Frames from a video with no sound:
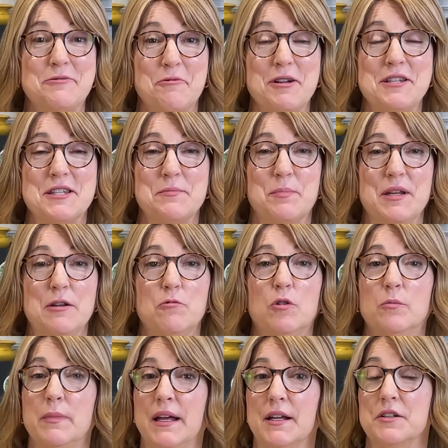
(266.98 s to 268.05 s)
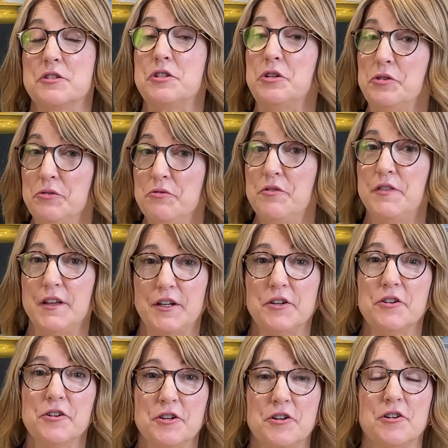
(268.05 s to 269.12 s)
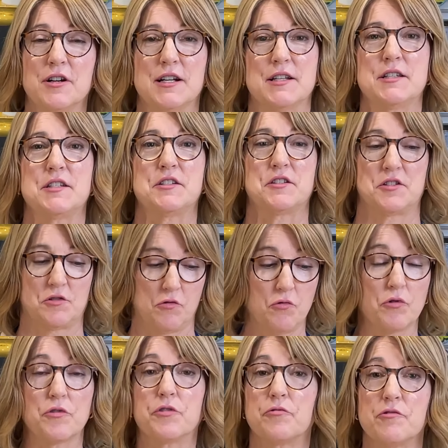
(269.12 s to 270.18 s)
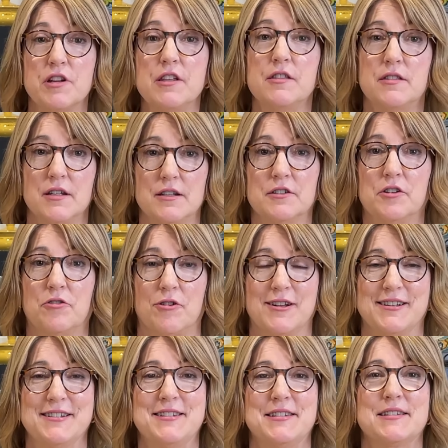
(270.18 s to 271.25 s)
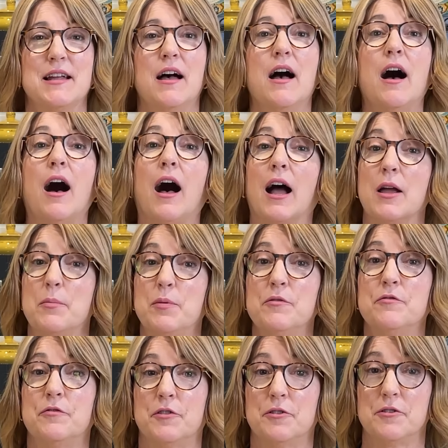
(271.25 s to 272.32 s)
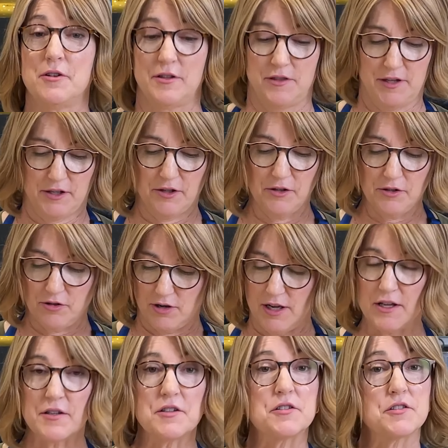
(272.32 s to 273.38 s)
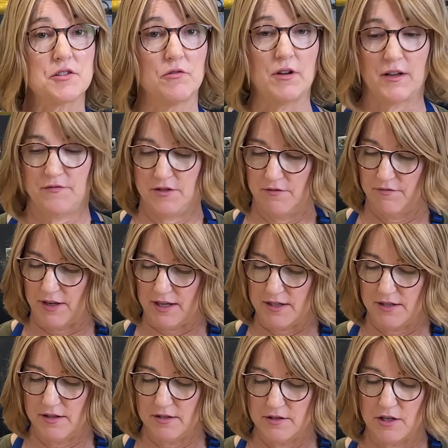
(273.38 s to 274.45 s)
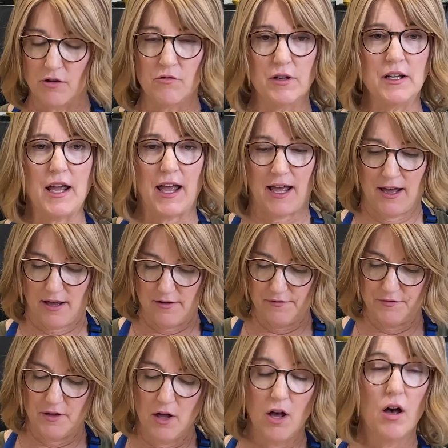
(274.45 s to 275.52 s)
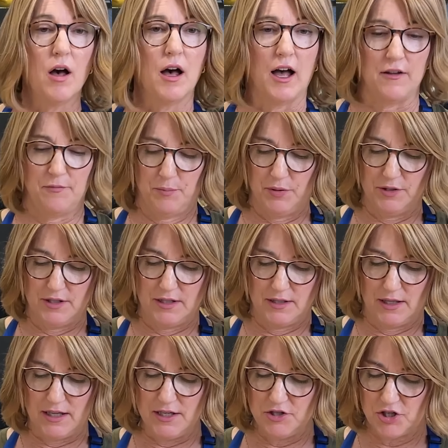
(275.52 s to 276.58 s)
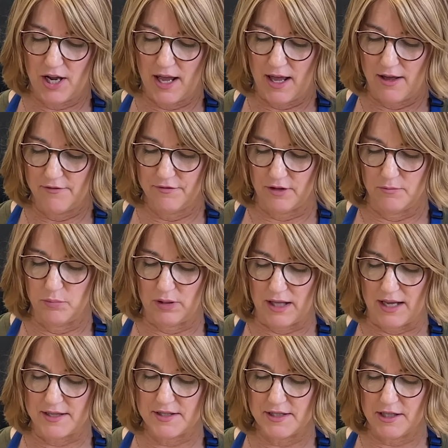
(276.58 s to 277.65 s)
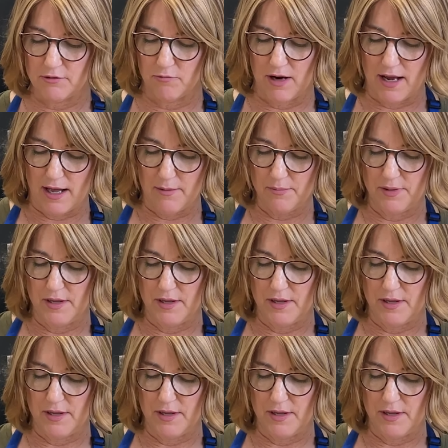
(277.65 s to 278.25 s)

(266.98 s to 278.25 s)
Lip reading: recipe will make 2 thicker crusts or 3 thin crusts. I prefer a thicker crust, so I've divided the dough in half. I've put each half on plastic wrap